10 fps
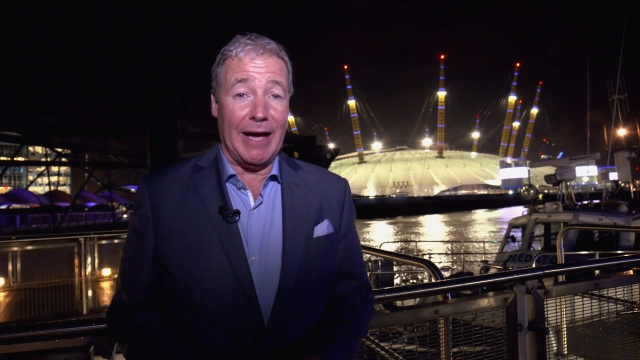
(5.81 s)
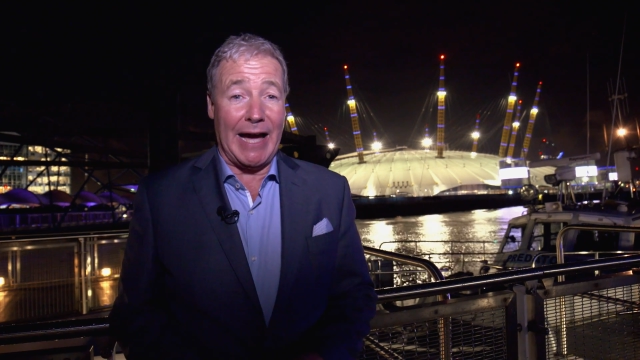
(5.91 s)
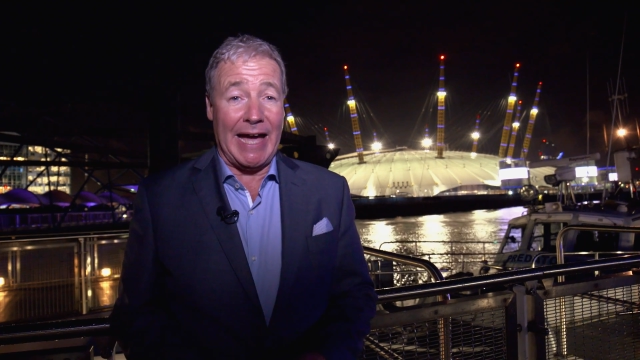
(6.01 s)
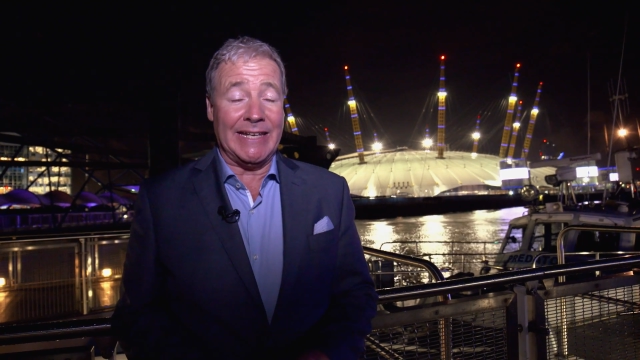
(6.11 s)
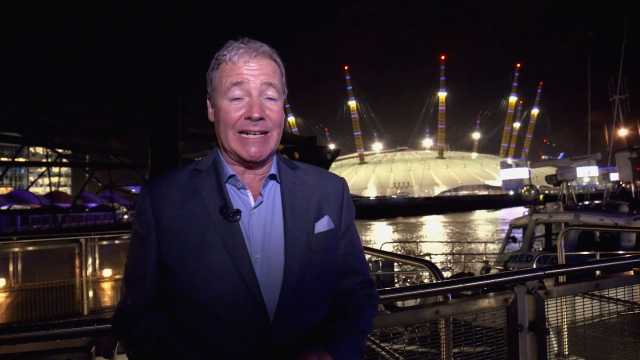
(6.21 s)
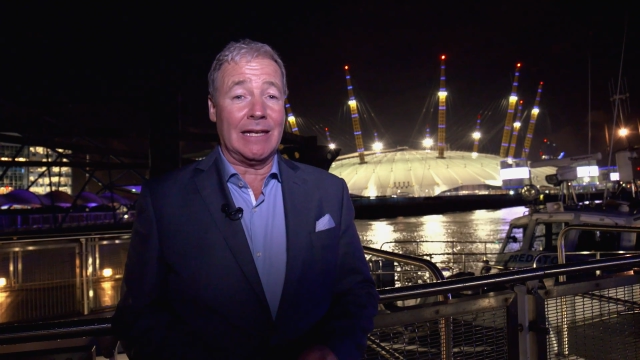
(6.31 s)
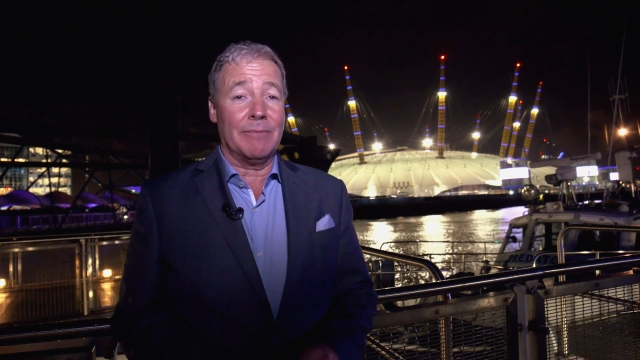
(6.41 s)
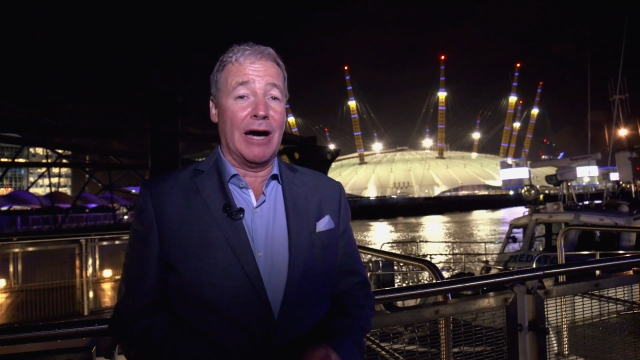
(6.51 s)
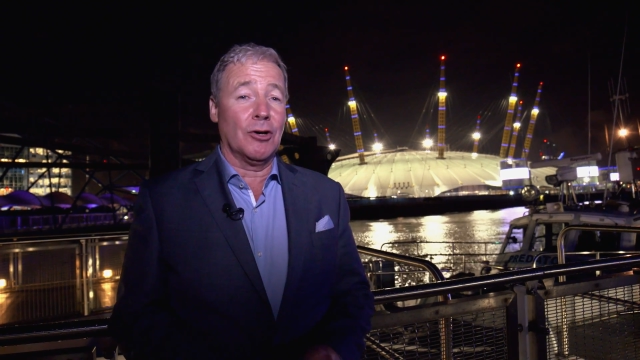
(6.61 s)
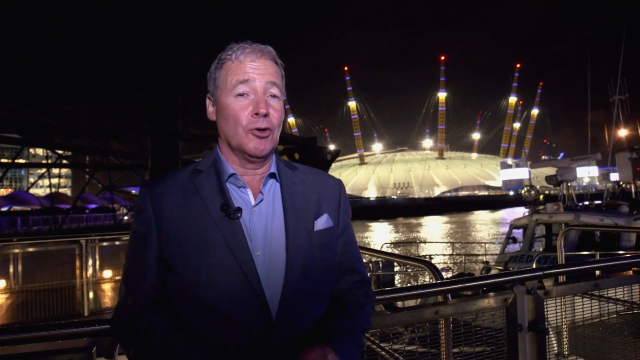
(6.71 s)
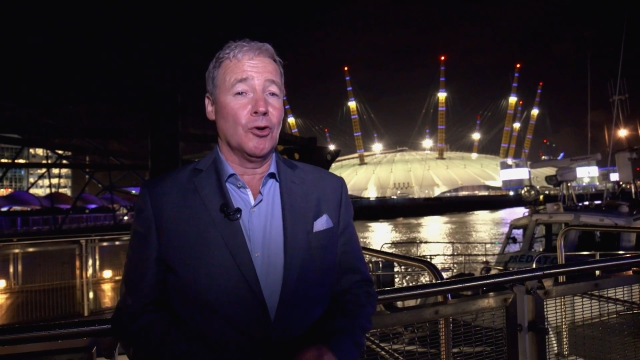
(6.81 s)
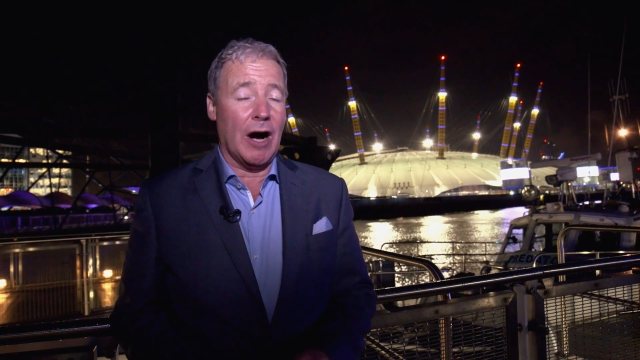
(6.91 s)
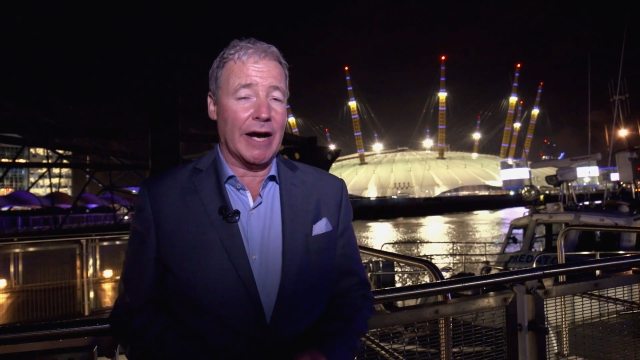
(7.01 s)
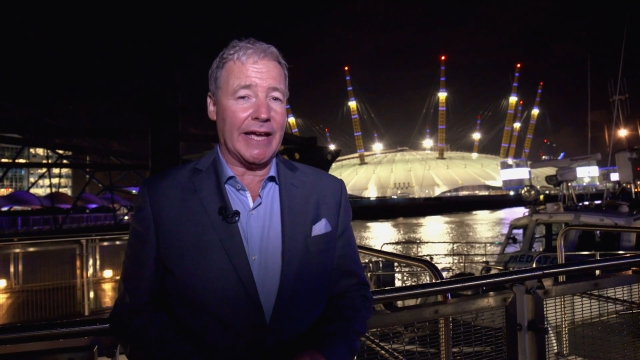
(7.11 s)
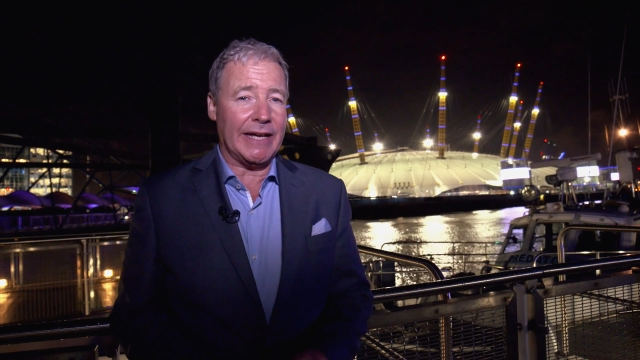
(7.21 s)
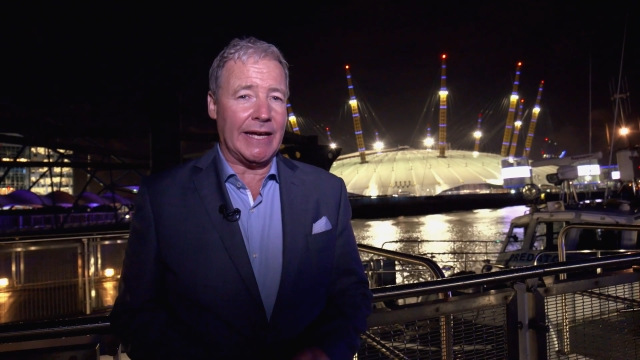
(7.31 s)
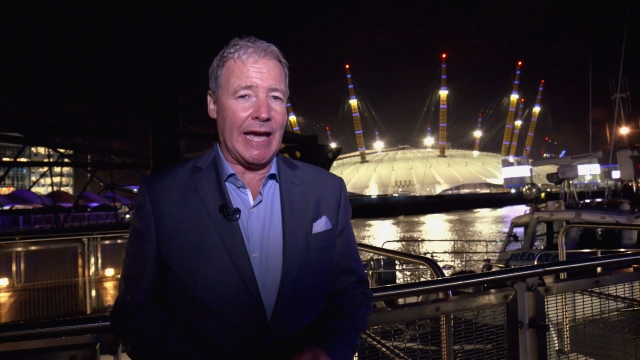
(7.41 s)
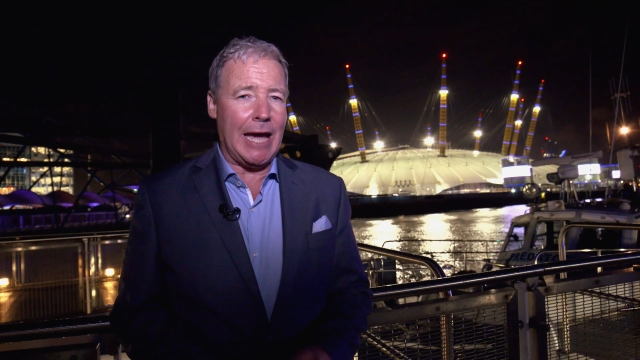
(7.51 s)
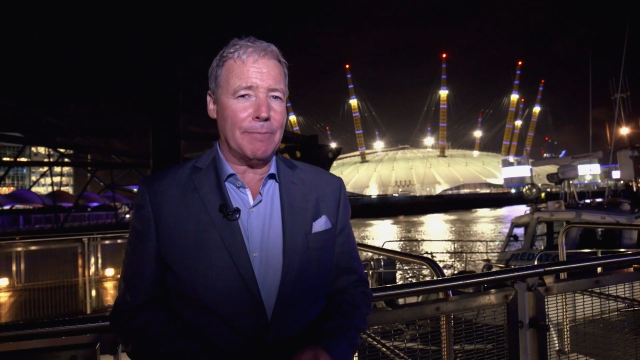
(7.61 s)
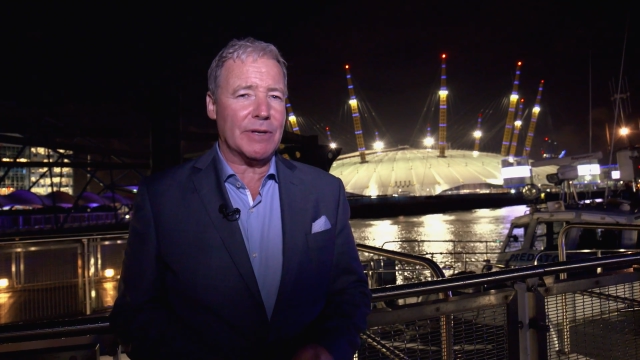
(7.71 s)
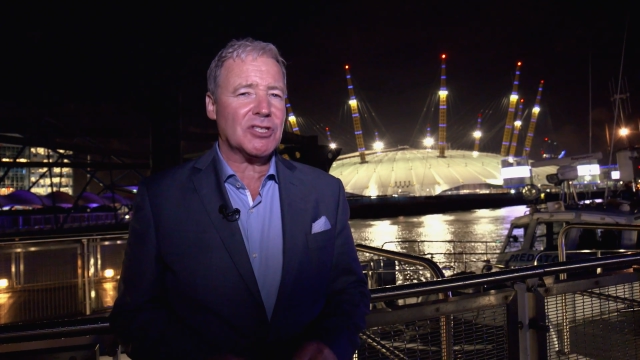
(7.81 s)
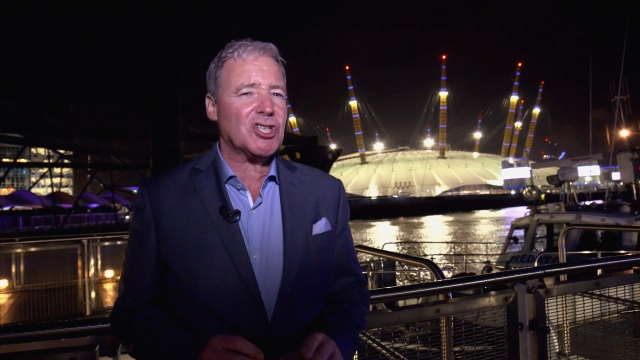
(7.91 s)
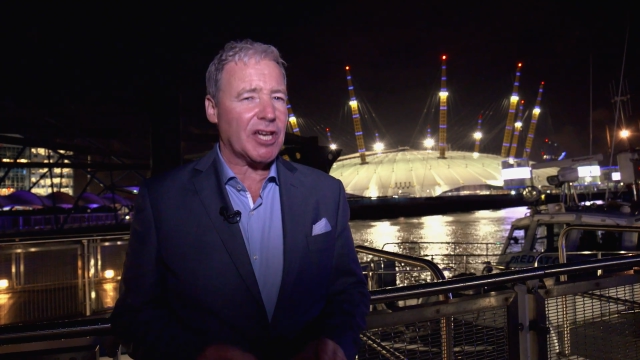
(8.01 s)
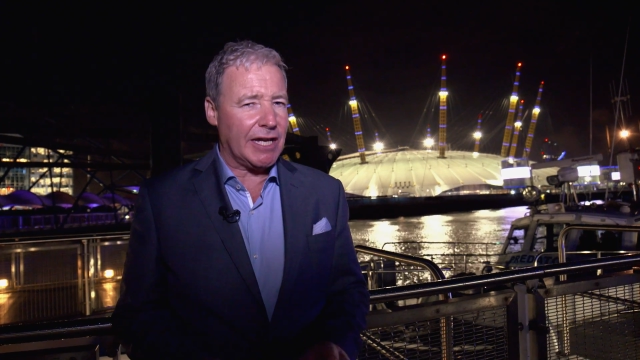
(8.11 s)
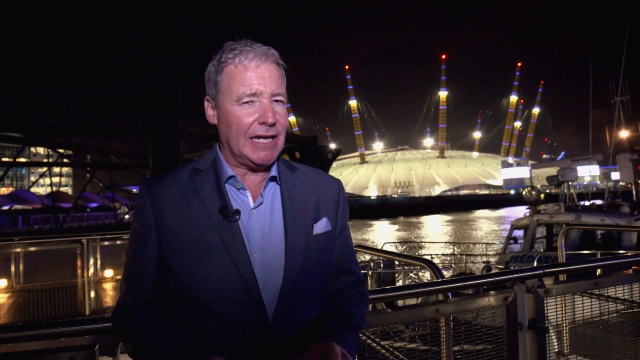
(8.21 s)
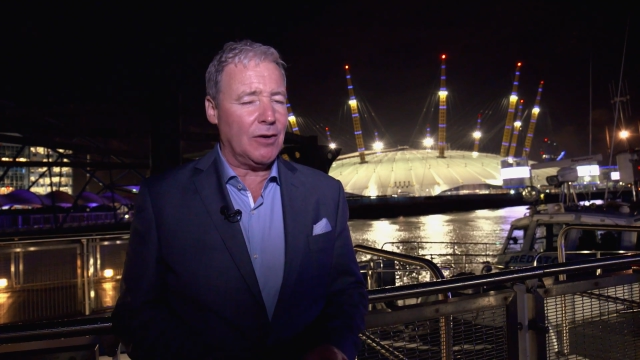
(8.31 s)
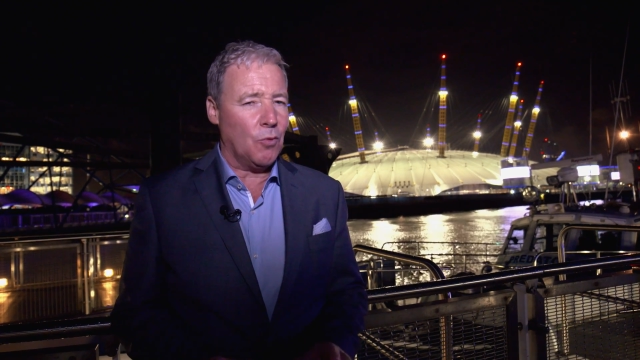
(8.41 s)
and Nicolas Mahut are getting a particularly